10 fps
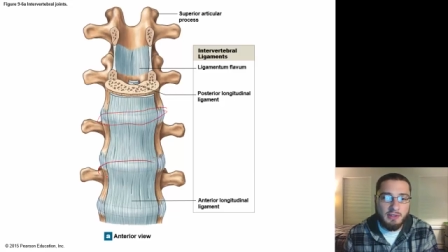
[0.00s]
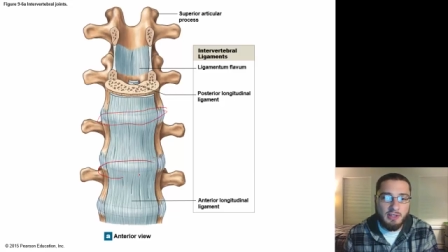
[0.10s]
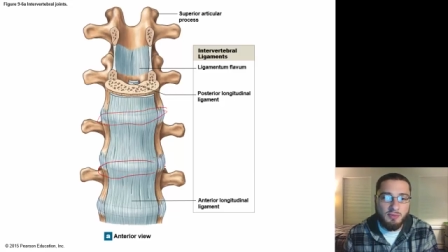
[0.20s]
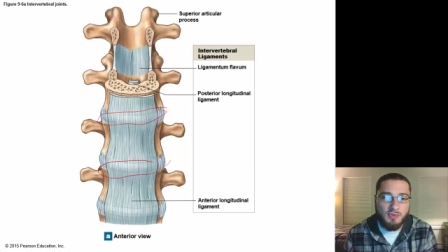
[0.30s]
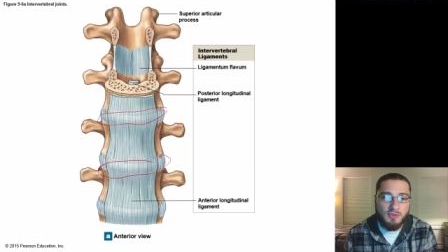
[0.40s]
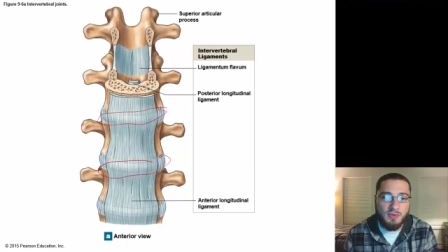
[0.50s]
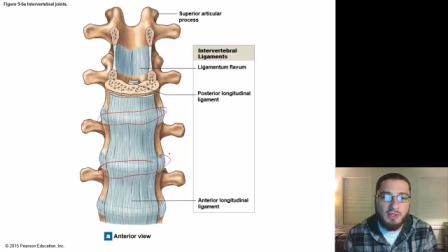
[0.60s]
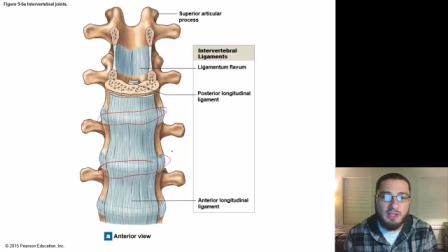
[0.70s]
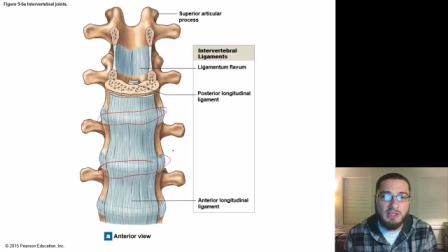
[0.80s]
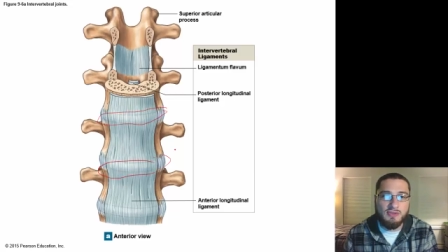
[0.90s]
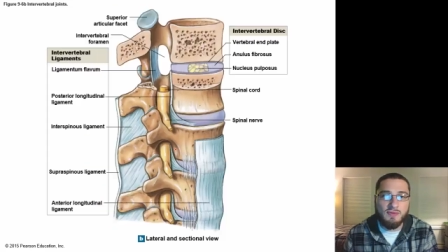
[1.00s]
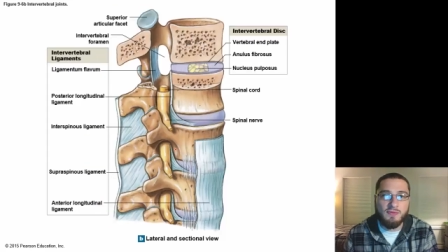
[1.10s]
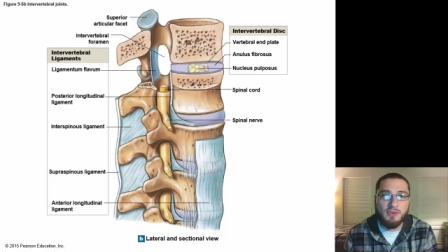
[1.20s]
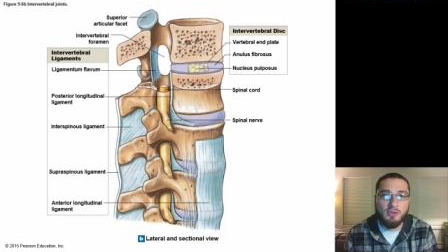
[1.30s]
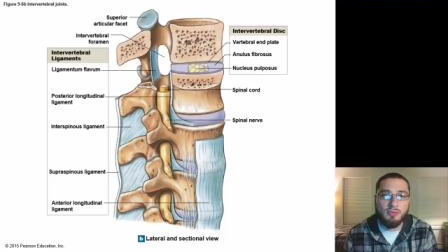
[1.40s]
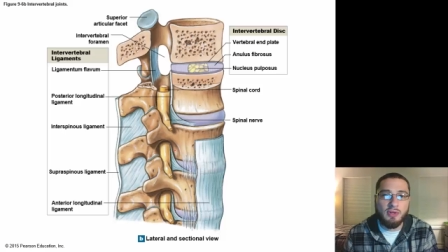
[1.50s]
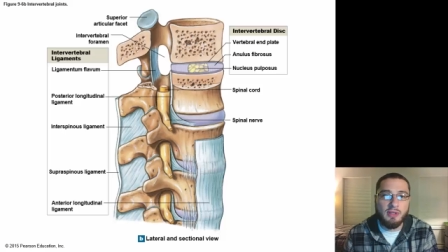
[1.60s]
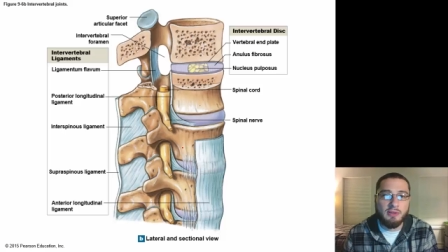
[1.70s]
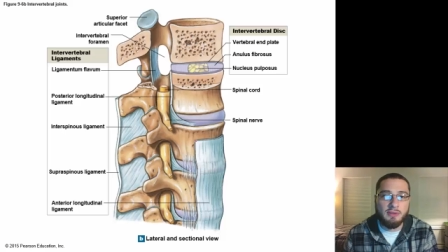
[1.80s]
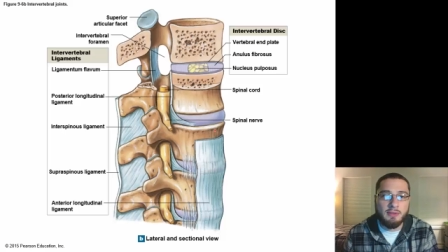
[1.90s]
in between each vertebrae.